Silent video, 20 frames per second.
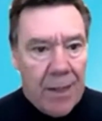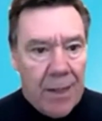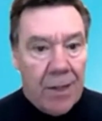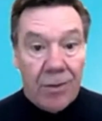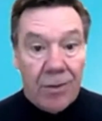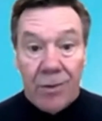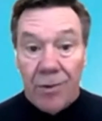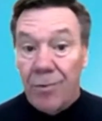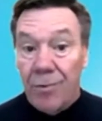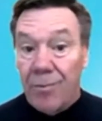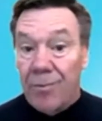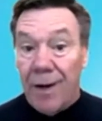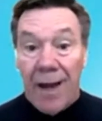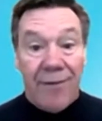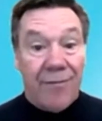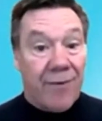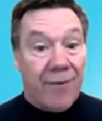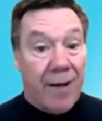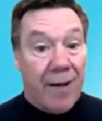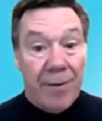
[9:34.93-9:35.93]
2, high
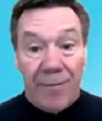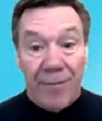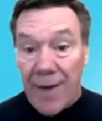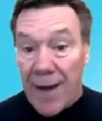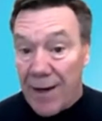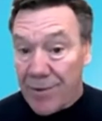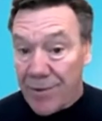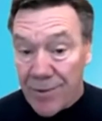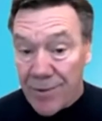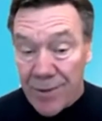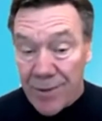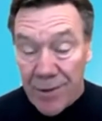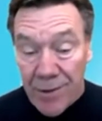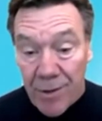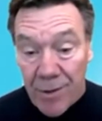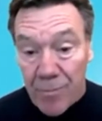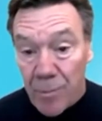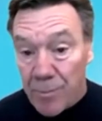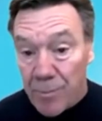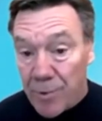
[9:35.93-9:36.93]
framing factors and
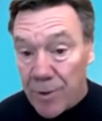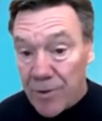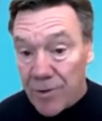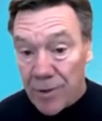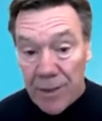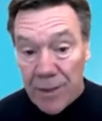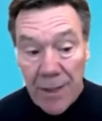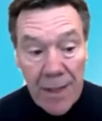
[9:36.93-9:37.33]
thermal bridging.